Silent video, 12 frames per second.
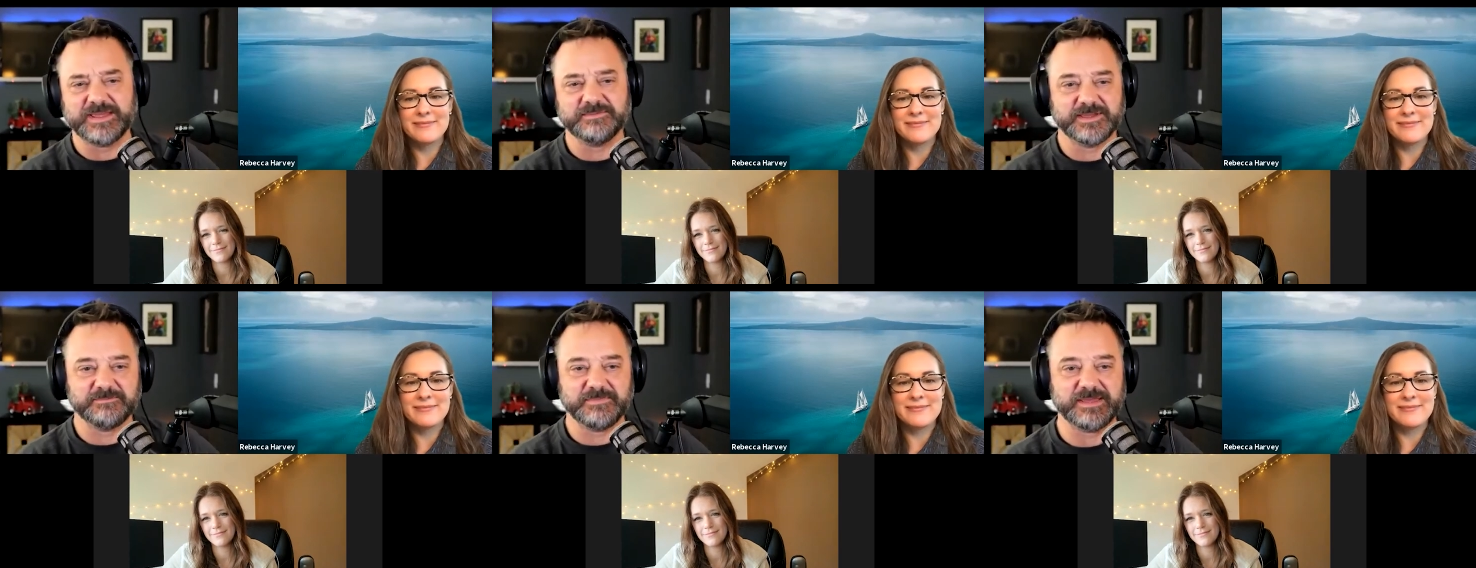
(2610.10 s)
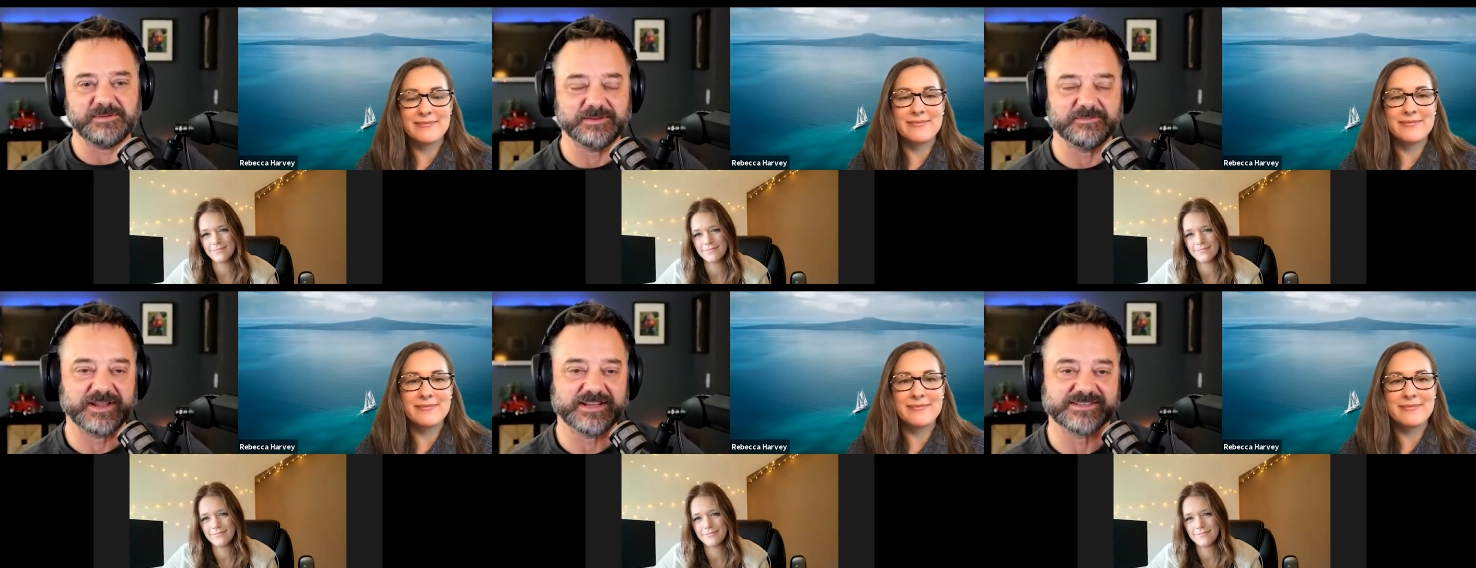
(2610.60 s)
Speaker 1: be, maybe in
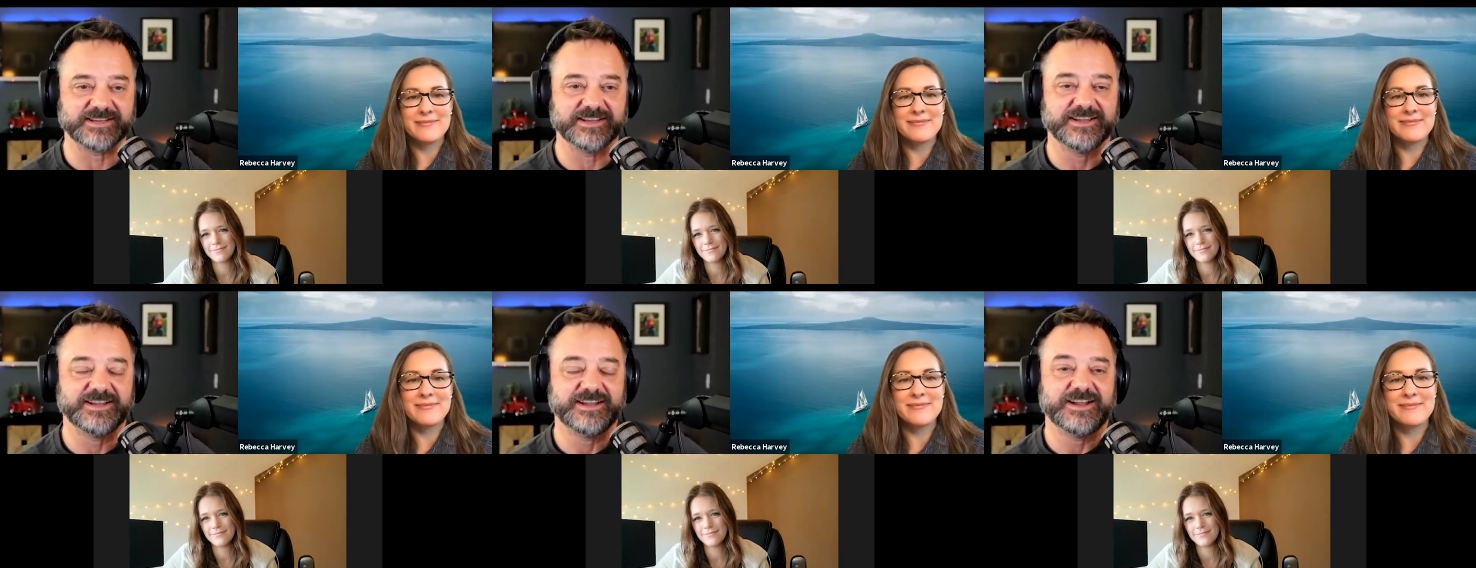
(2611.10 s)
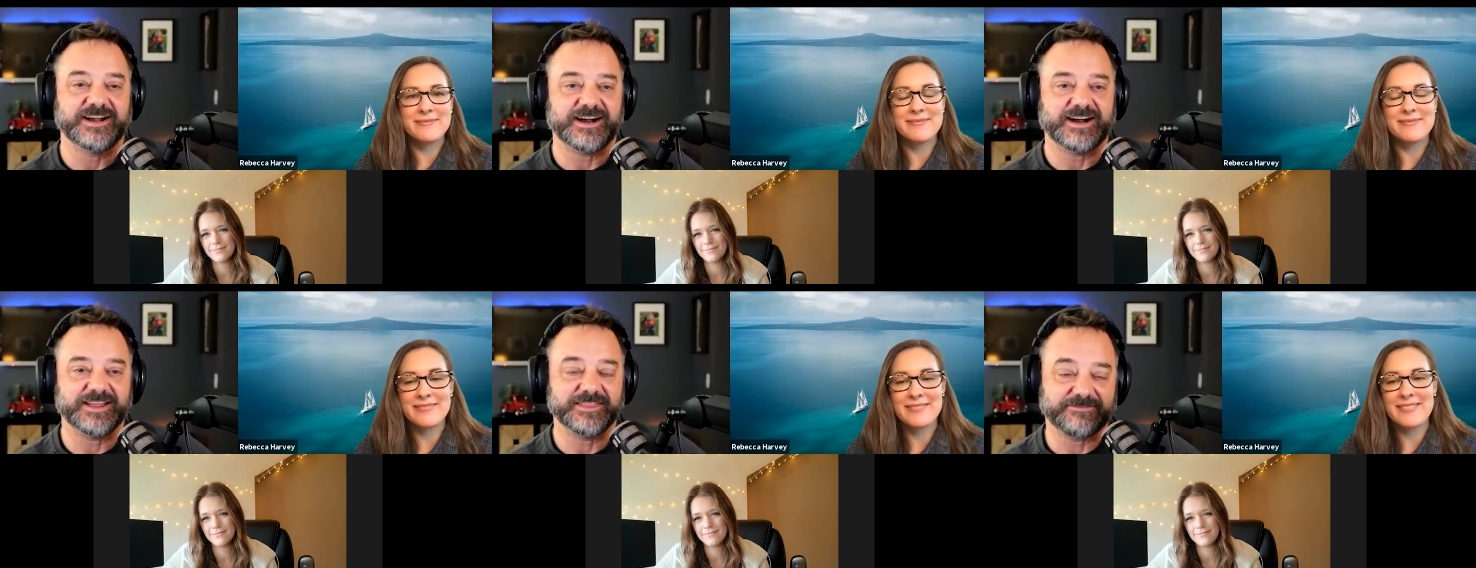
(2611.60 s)
passing. Uh,
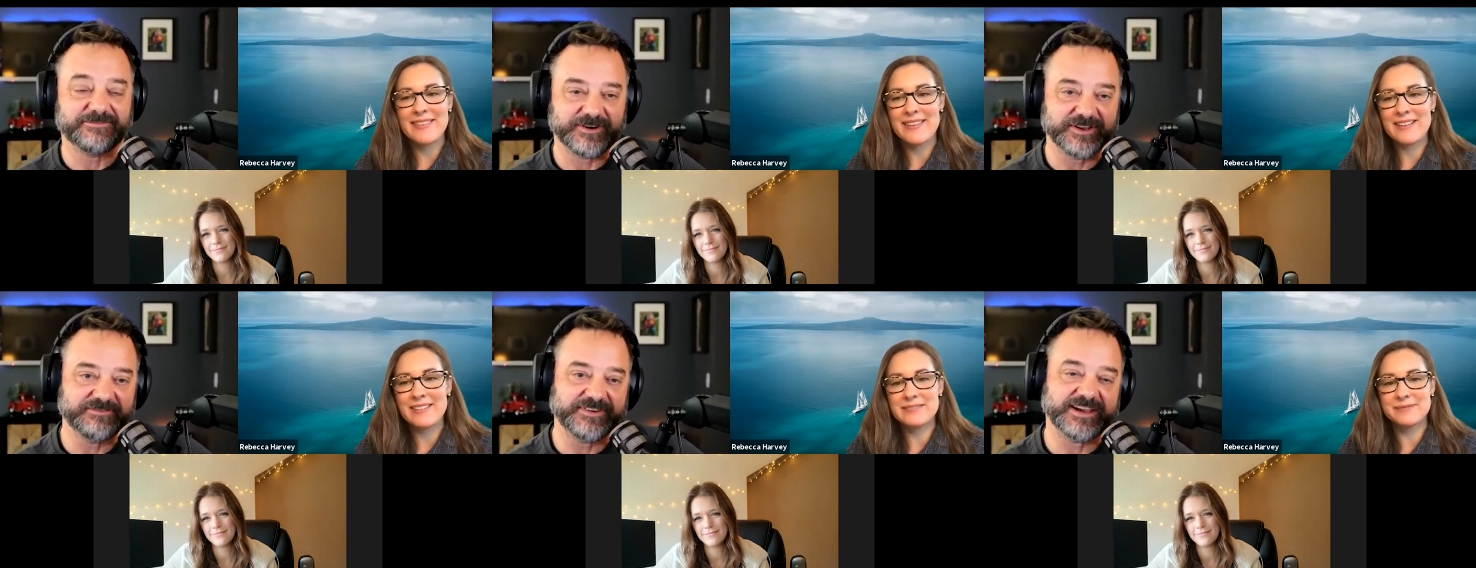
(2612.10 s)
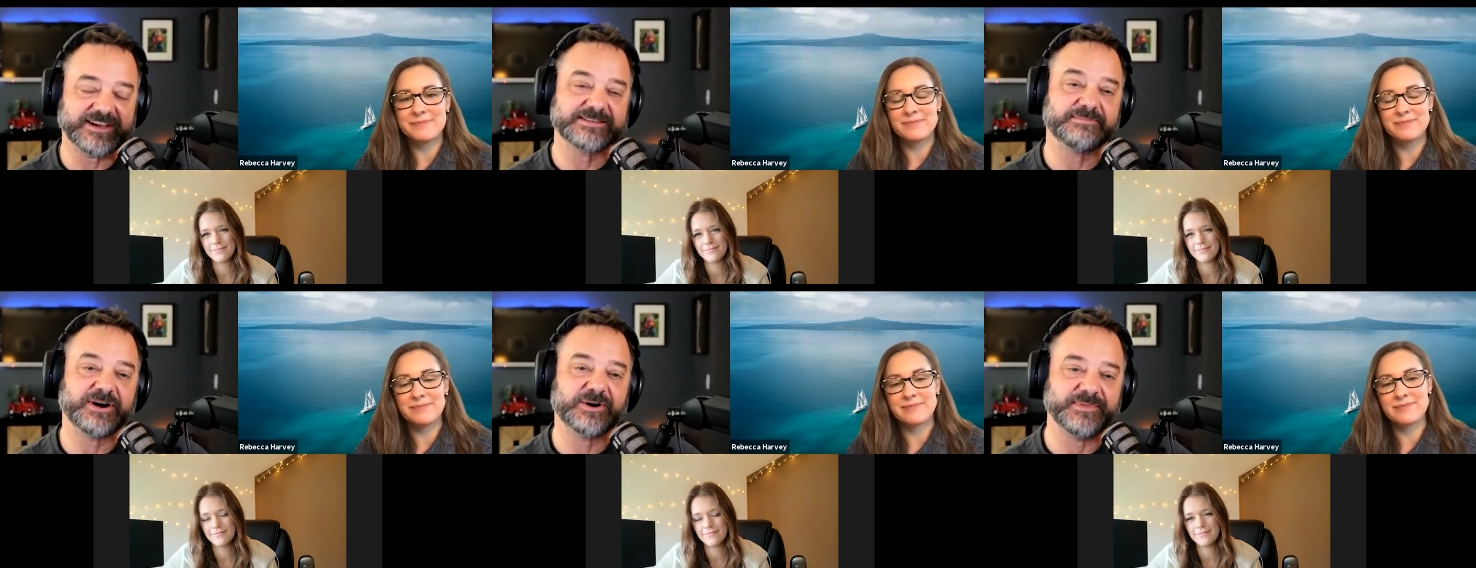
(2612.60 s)
the fun fact
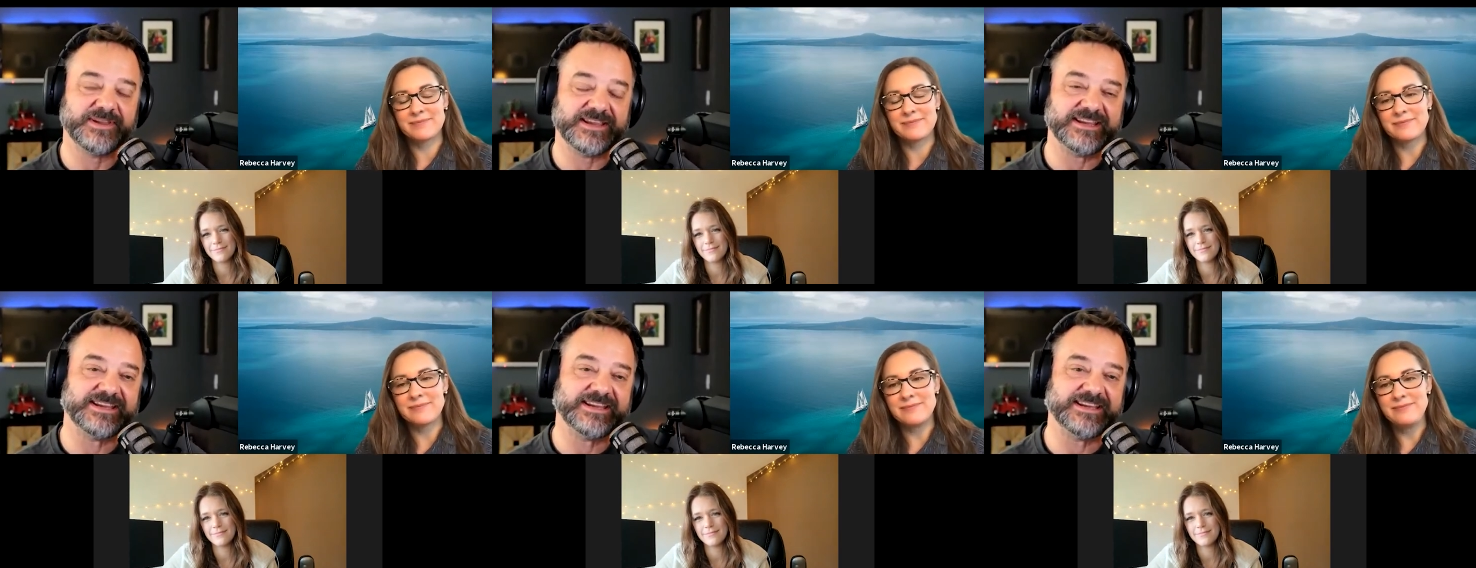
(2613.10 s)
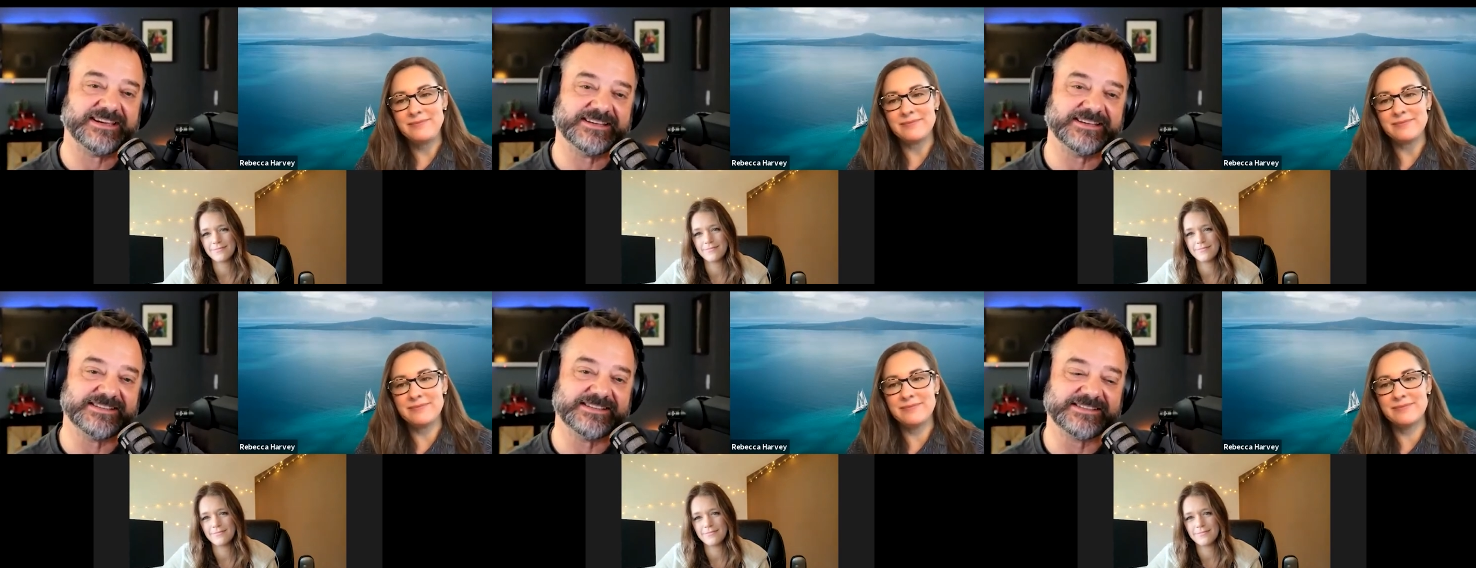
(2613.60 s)
about me
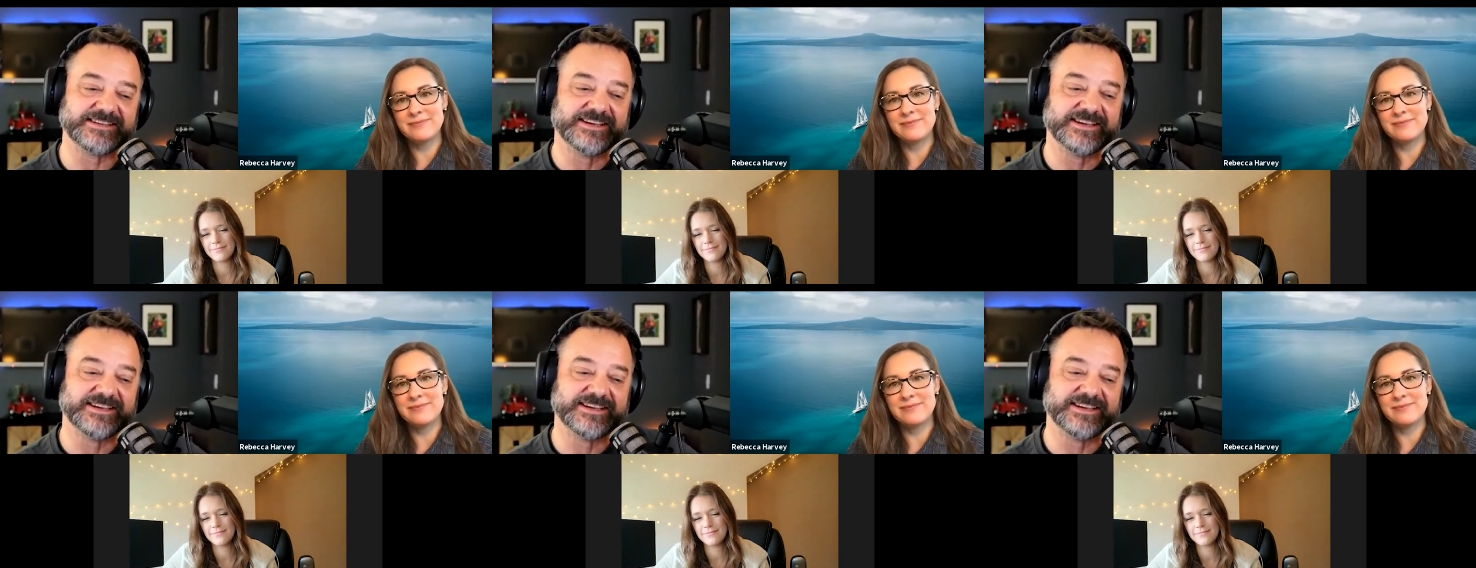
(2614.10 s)
is